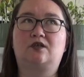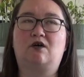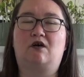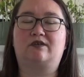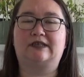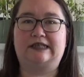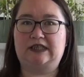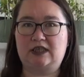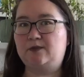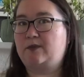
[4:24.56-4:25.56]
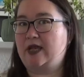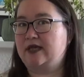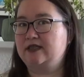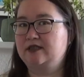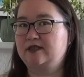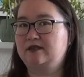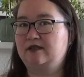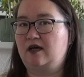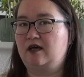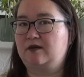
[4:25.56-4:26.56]
cotton linen blend
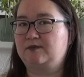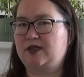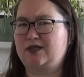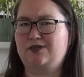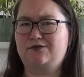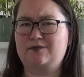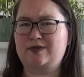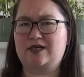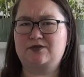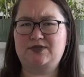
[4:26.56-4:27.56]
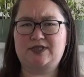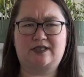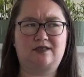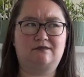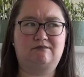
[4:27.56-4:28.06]
um, that I got from Carnousel